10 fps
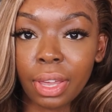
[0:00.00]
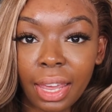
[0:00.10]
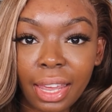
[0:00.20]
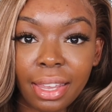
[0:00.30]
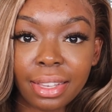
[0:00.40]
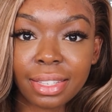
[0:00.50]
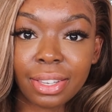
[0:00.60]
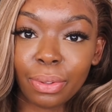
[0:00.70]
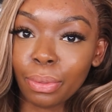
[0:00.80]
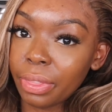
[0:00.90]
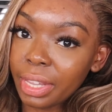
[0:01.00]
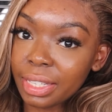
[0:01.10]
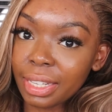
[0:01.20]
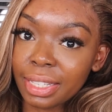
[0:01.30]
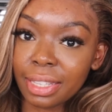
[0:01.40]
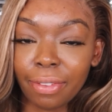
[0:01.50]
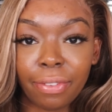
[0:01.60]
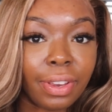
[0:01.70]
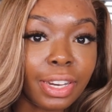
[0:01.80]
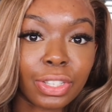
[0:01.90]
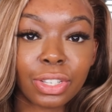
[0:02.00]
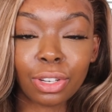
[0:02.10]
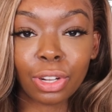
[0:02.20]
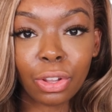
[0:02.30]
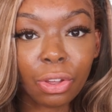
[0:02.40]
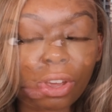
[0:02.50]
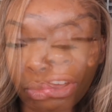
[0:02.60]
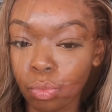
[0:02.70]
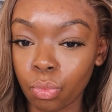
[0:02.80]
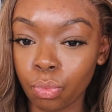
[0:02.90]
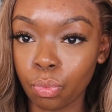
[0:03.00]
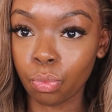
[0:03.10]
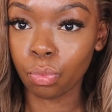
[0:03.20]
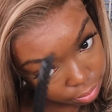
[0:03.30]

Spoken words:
Okay, so this is the finished look. I hope you enjoyed